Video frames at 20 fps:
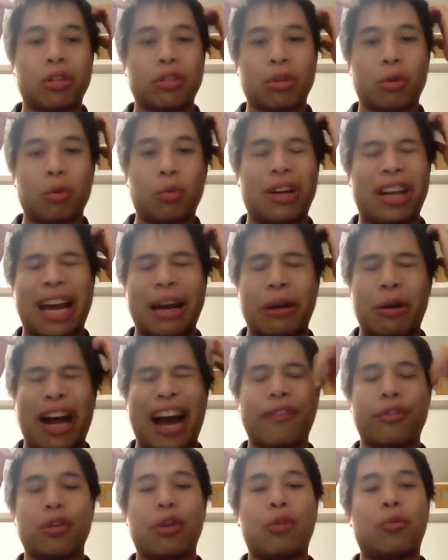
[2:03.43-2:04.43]

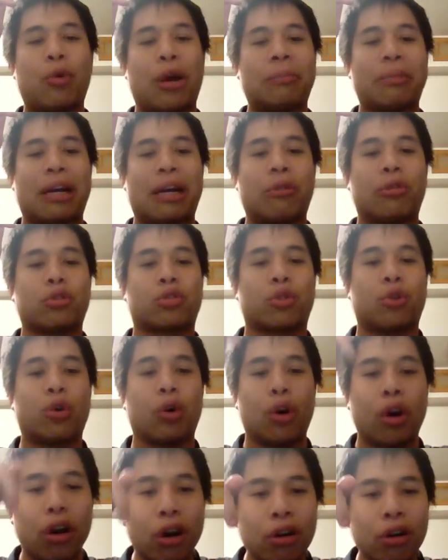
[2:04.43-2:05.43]
after when I'm done with
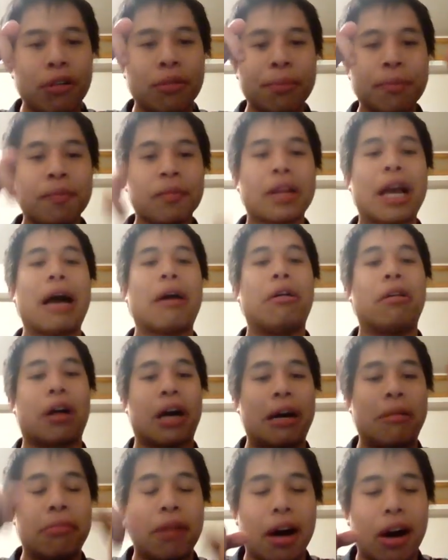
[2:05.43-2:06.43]
school, I'm
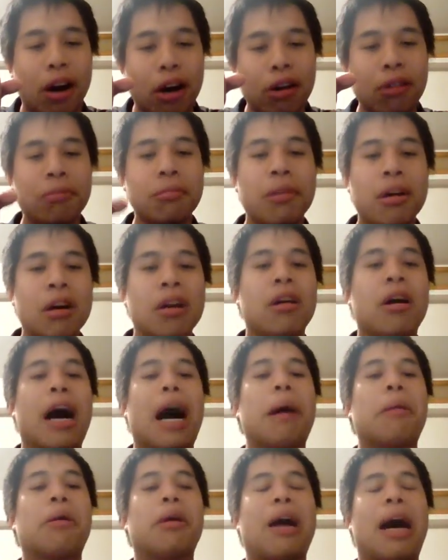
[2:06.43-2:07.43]
gonna come home.
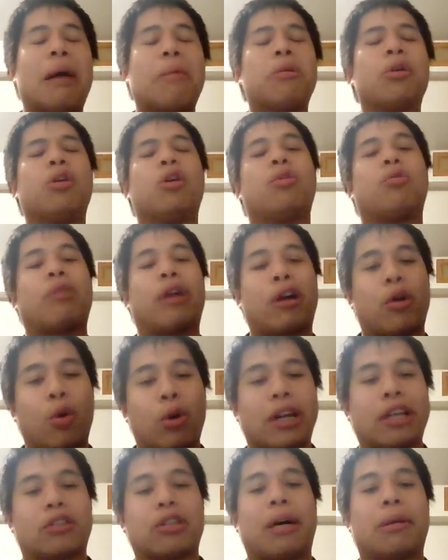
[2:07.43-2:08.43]
I'm gonna
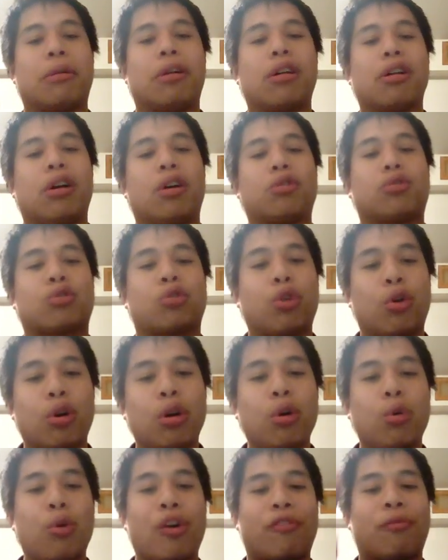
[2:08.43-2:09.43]
record it. So I'm gonna go to
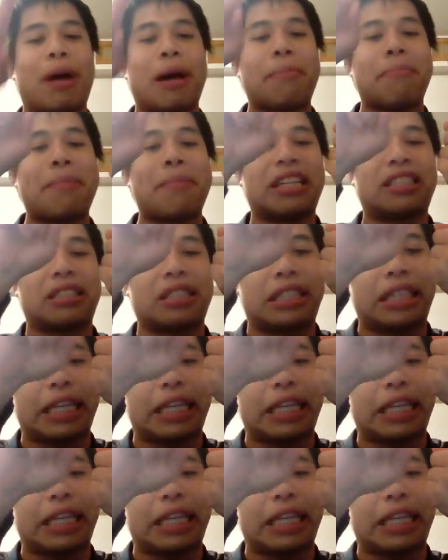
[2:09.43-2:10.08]
school with my Mets